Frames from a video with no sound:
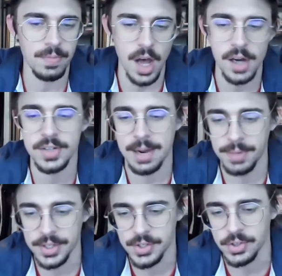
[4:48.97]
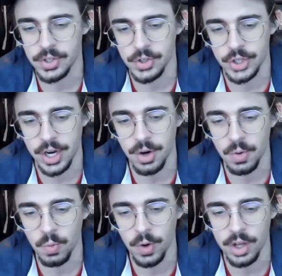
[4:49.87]
longtime listeners of the show
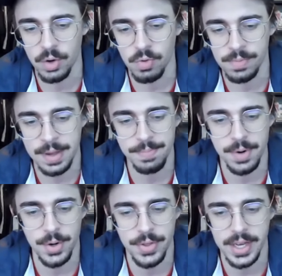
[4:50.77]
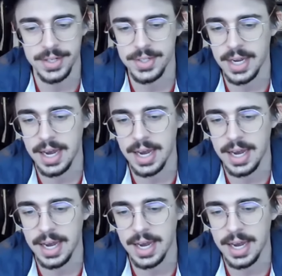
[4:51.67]
will remember that